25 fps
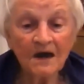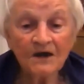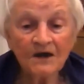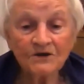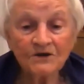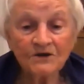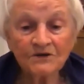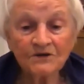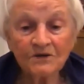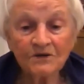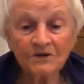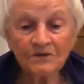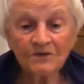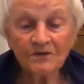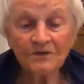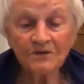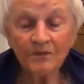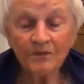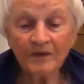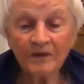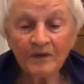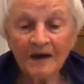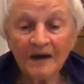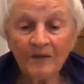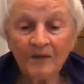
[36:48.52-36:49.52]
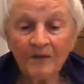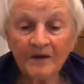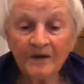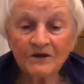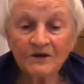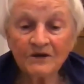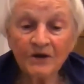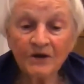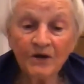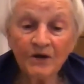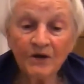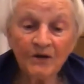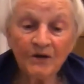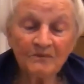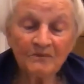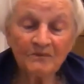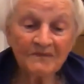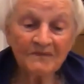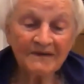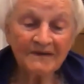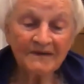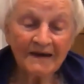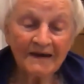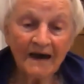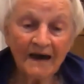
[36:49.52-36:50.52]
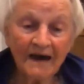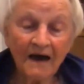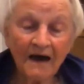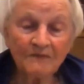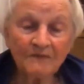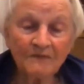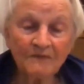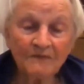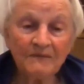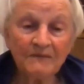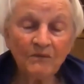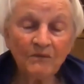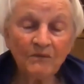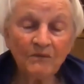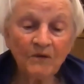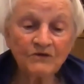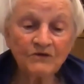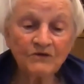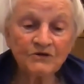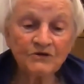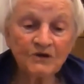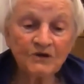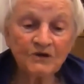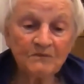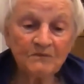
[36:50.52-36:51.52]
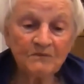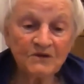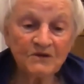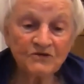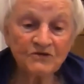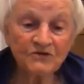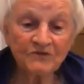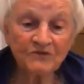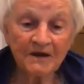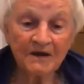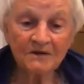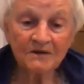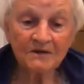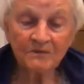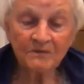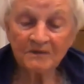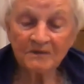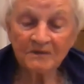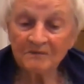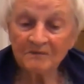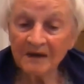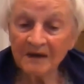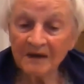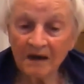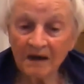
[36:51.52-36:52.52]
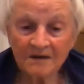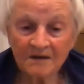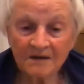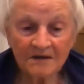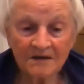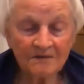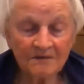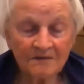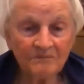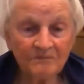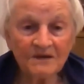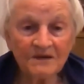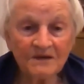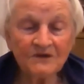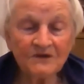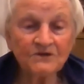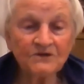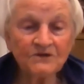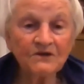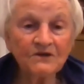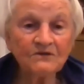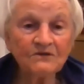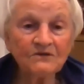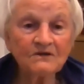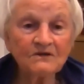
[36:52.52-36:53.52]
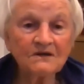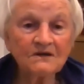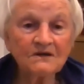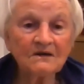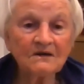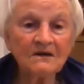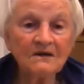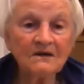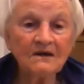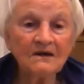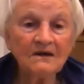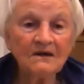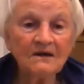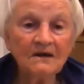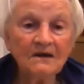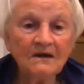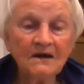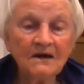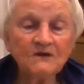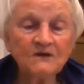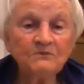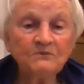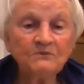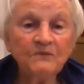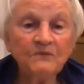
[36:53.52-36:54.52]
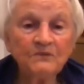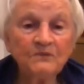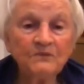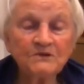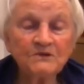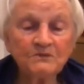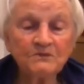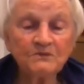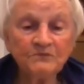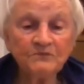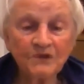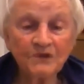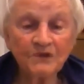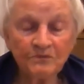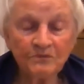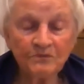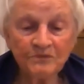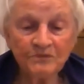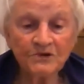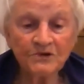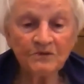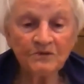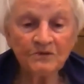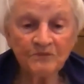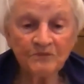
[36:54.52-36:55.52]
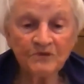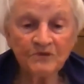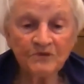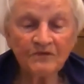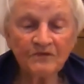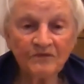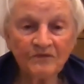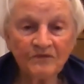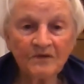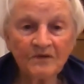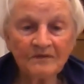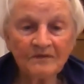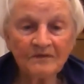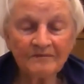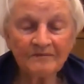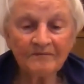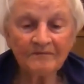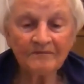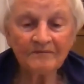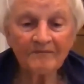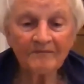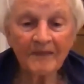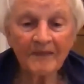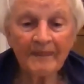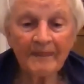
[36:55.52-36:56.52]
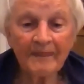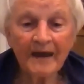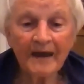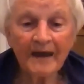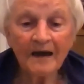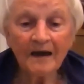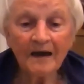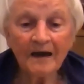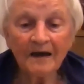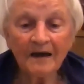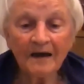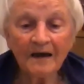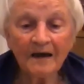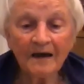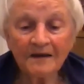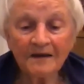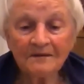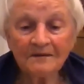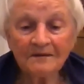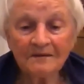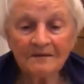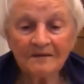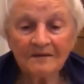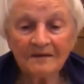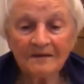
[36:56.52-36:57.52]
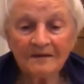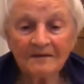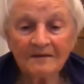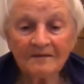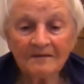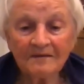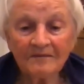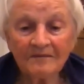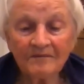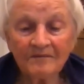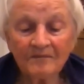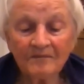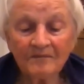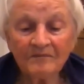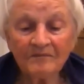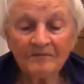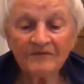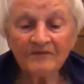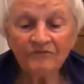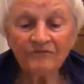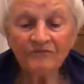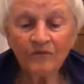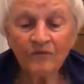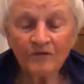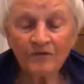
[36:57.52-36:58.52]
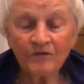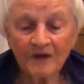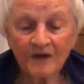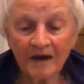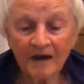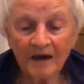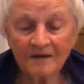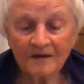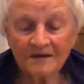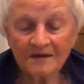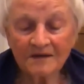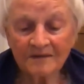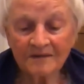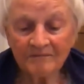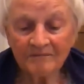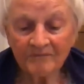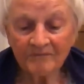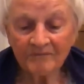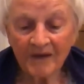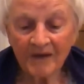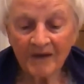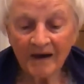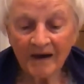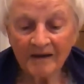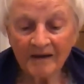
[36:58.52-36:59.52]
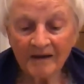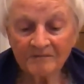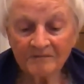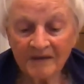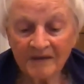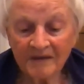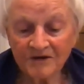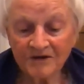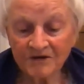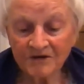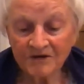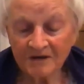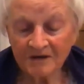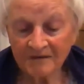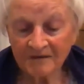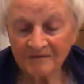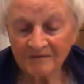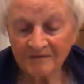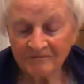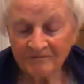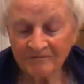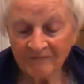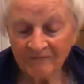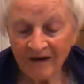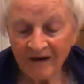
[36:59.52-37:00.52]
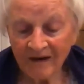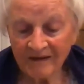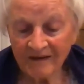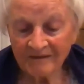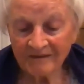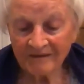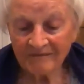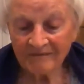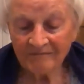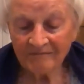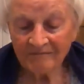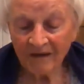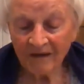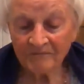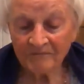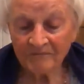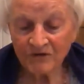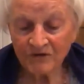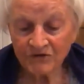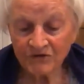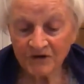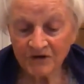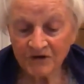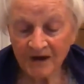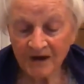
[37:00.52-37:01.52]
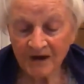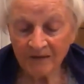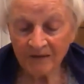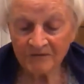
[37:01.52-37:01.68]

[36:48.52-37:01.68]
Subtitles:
So when I went home and people wanted to commiserate with it, I said, please don't. It was so beautiful. And then before that, I had mentioned that my mum used to come